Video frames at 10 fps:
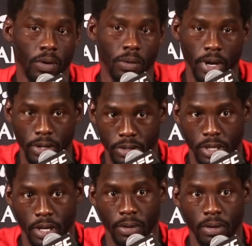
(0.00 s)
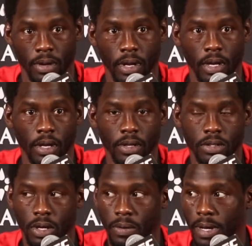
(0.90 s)
nowhere else to go.
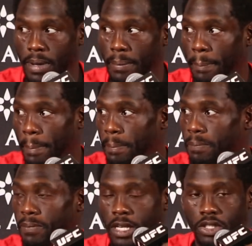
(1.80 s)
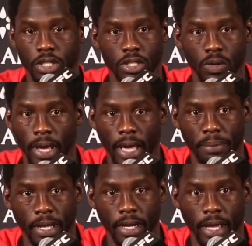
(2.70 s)
So that's just the way I
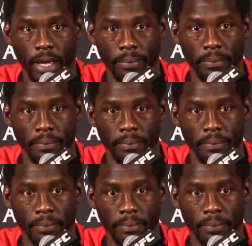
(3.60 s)
play the game.